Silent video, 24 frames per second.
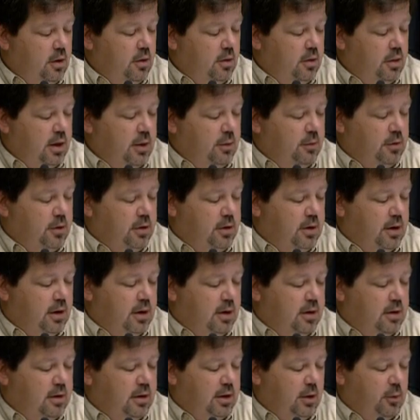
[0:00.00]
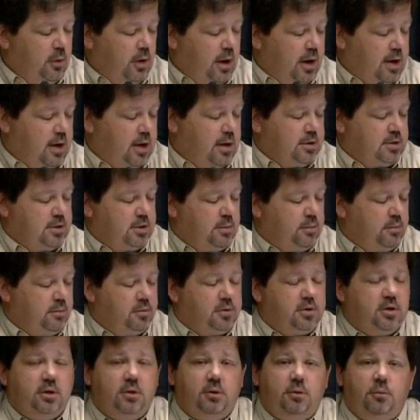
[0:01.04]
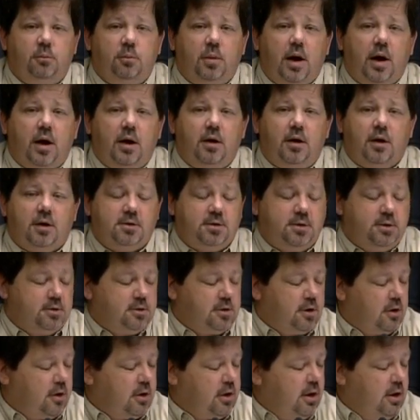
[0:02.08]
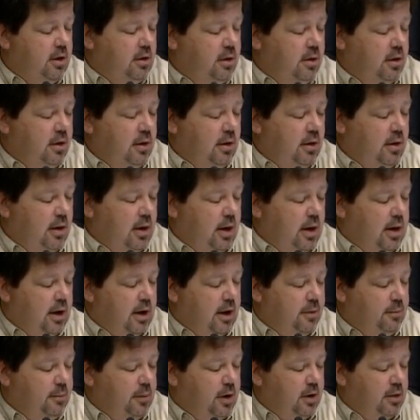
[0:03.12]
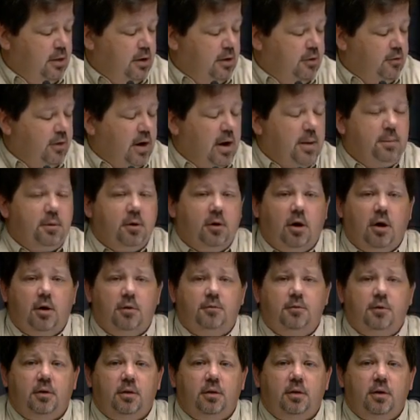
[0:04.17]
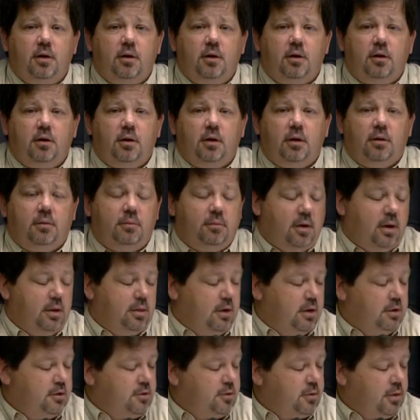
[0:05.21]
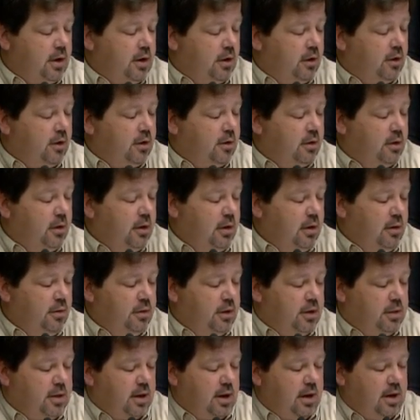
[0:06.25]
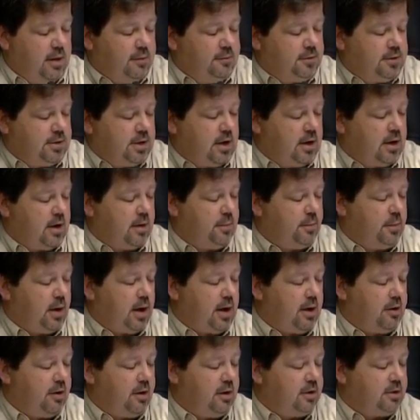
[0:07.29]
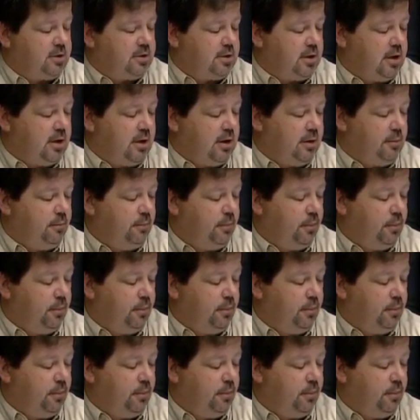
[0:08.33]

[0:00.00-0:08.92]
they would uh, they would like us to, to buy an extra turkey um, and then drop it off at their uh, at their trailer that they have set up out at uh,